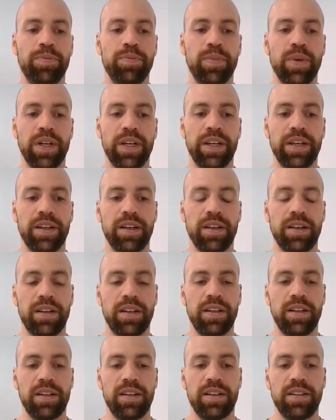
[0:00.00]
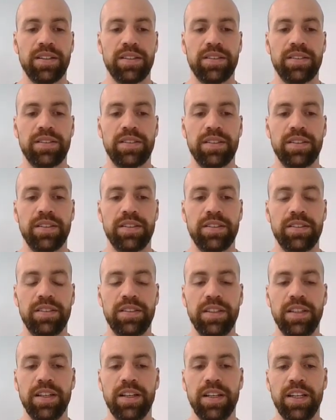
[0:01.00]
by class
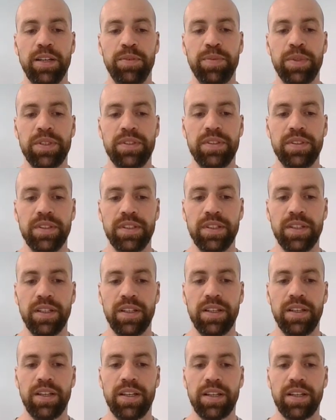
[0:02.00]
CLAPC